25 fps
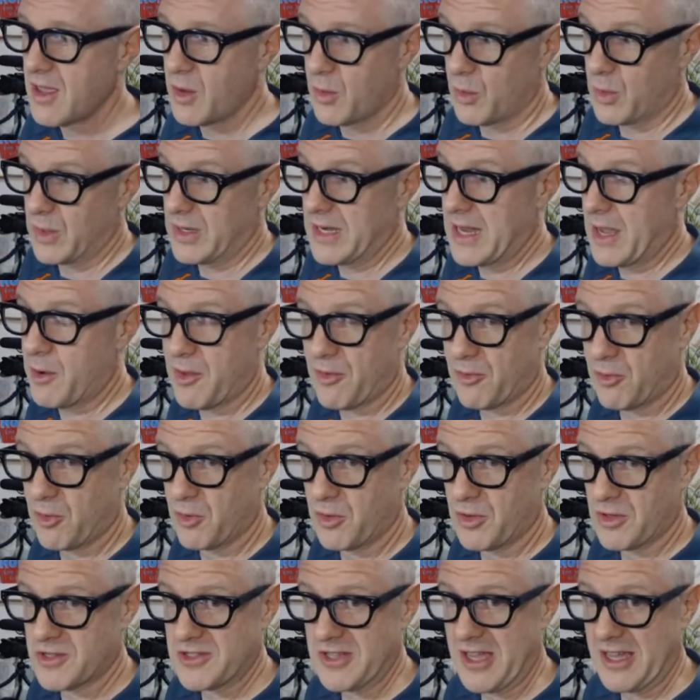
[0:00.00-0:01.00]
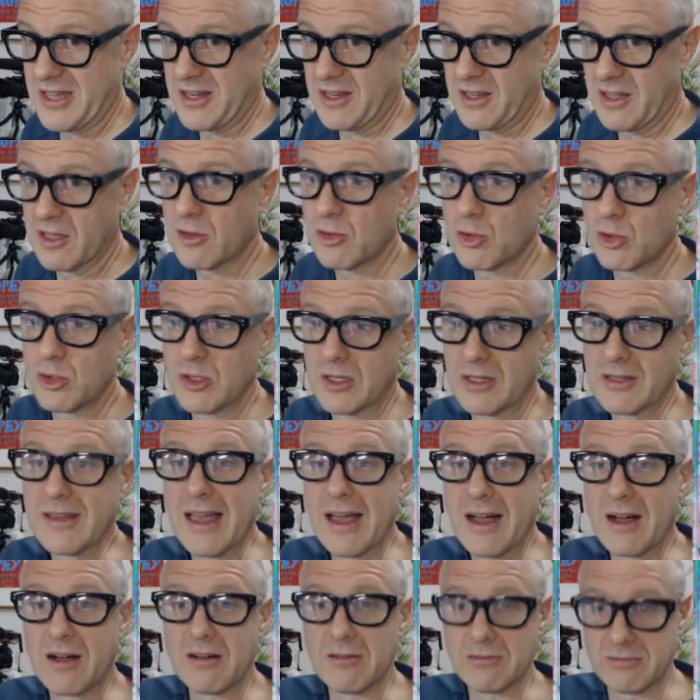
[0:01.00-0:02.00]
we now have all this data, including
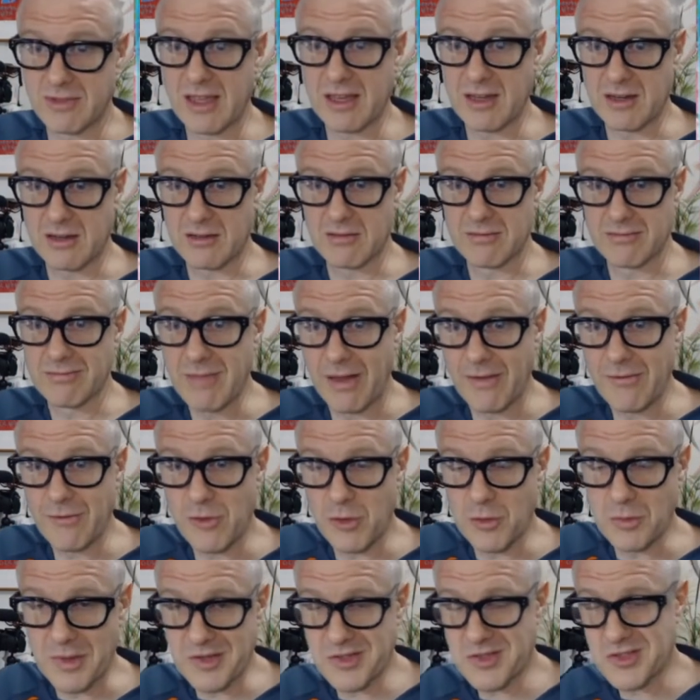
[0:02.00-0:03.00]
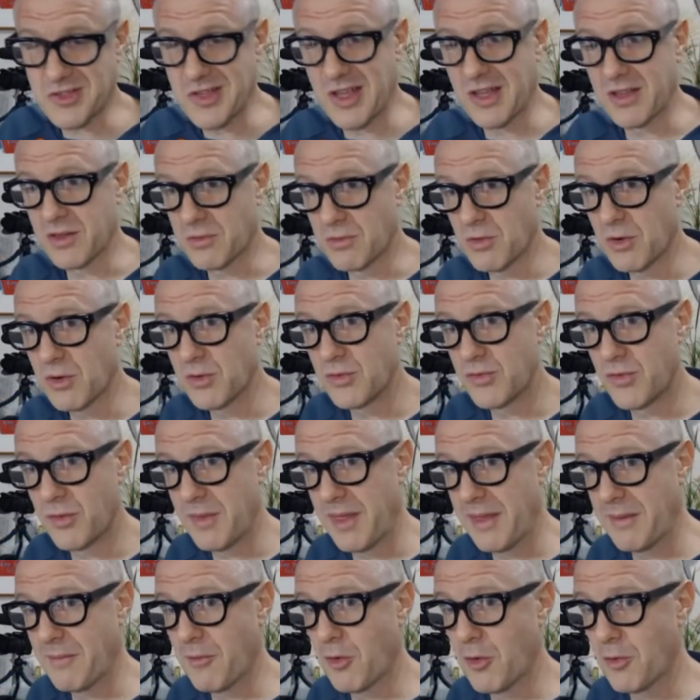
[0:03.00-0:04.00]
now data a few months down the road from
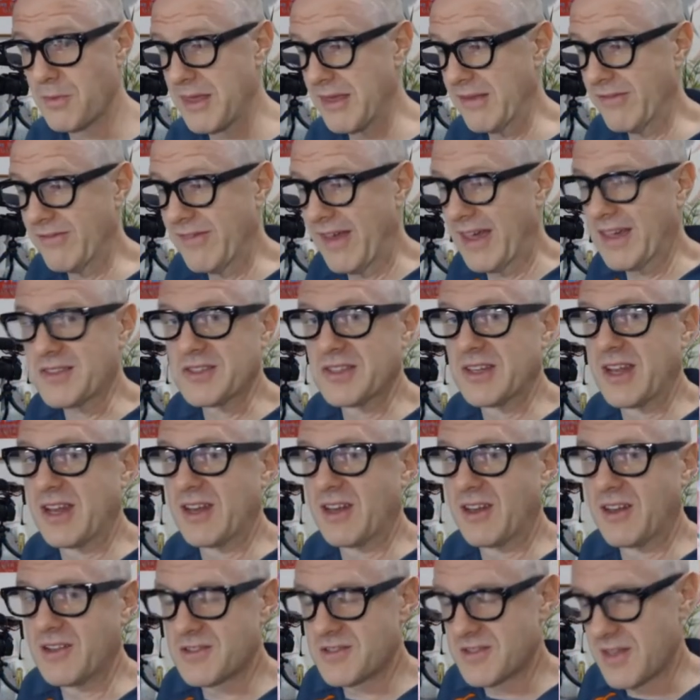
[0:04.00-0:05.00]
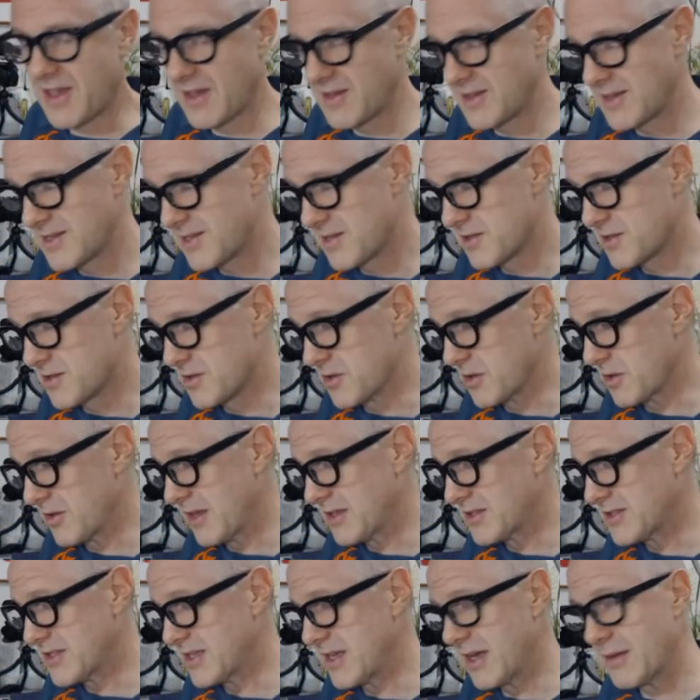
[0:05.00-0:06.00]
them all being vaccinated. It's, I guess
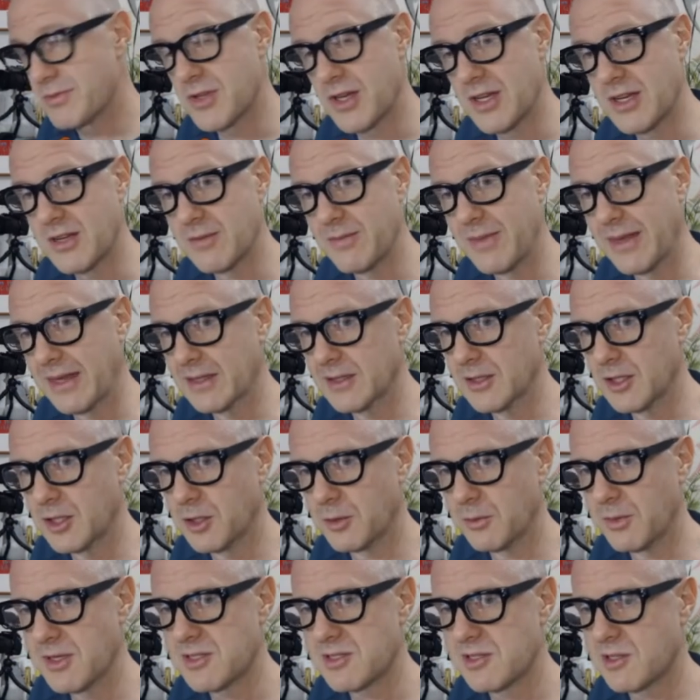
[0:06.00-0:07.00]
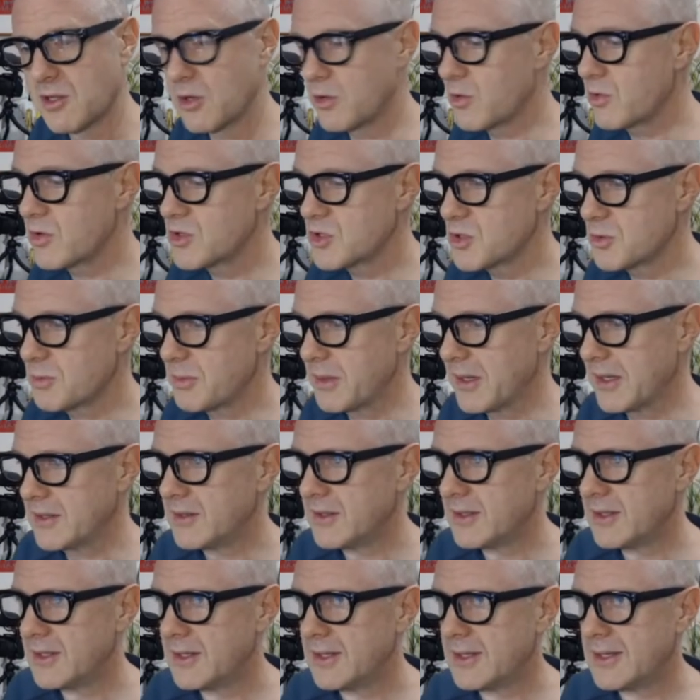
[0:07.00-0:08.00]
that's the upside of being a little bit slower in Japan.
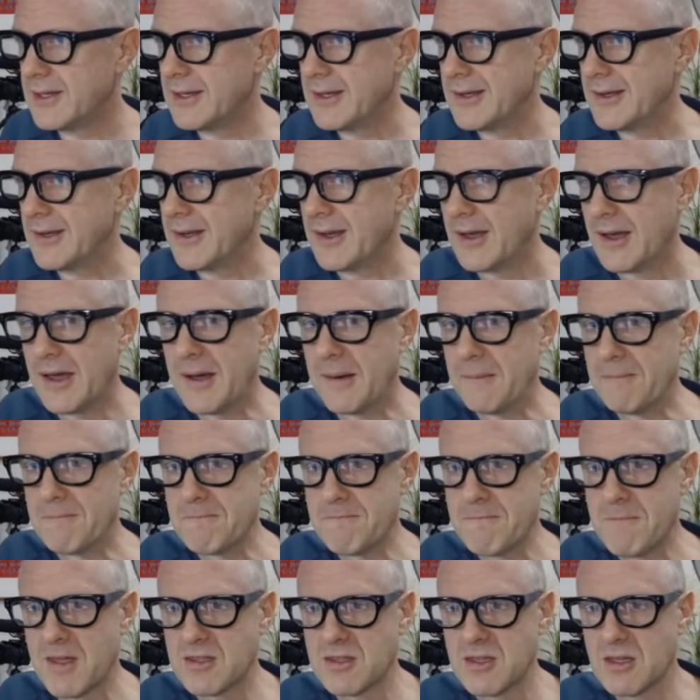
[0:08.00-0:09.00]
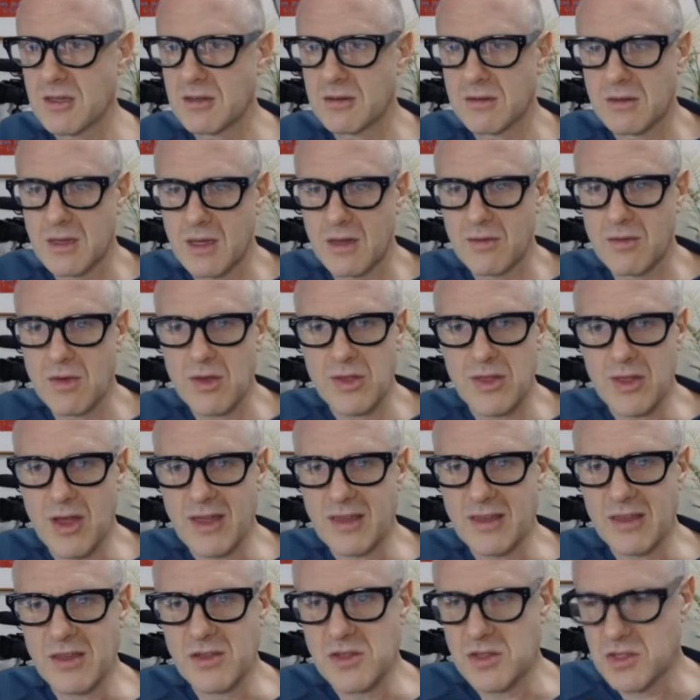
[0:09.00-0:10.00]
And yeah, everything
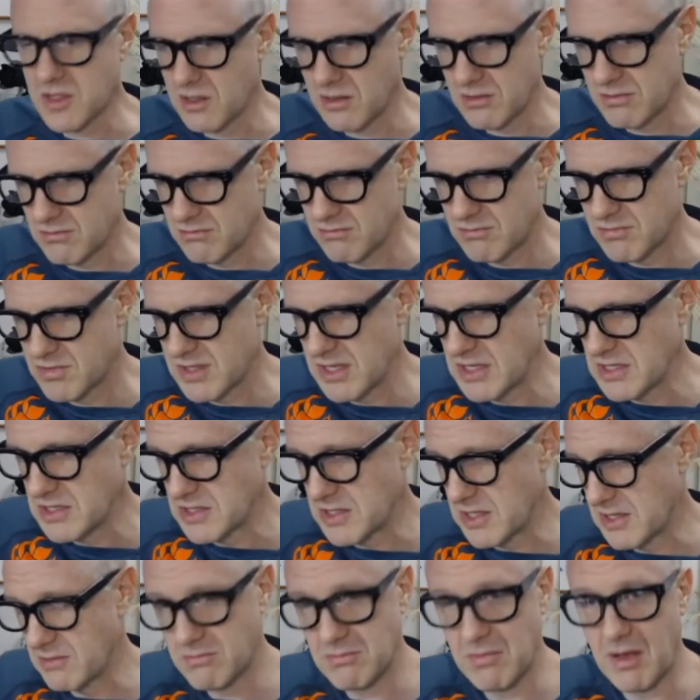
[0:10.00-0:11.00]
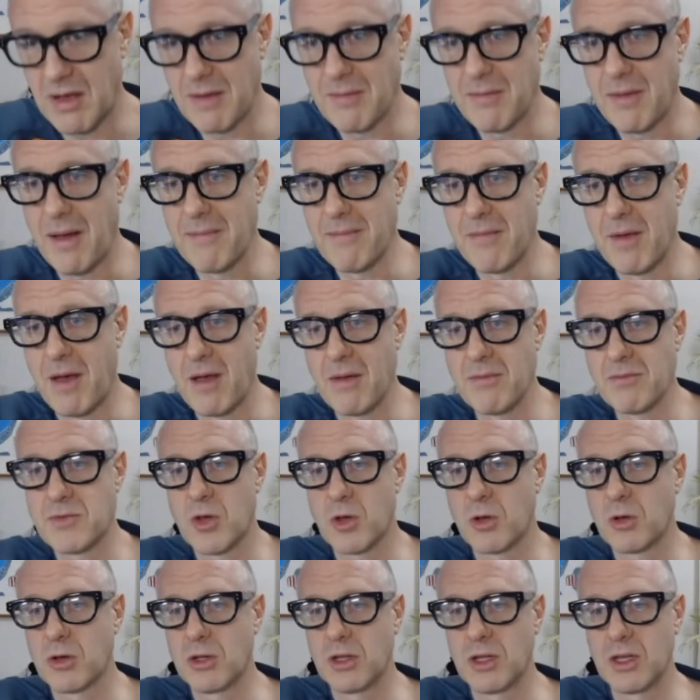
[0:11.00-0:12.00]
I can see says that I'm
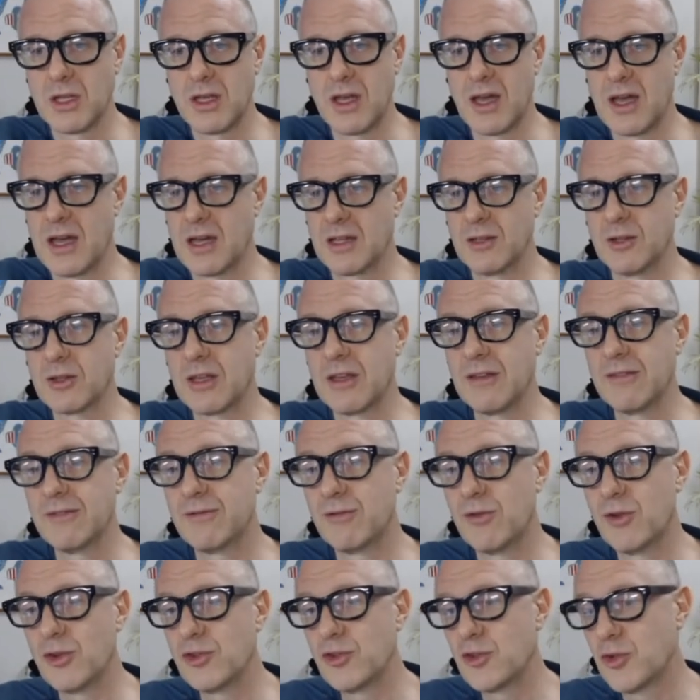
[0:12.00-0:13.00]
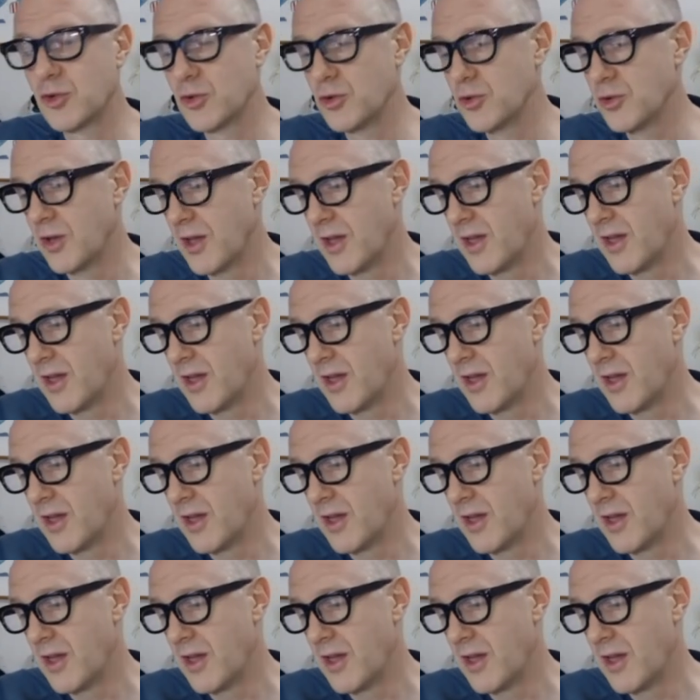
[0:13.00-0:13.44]
totally looking forward to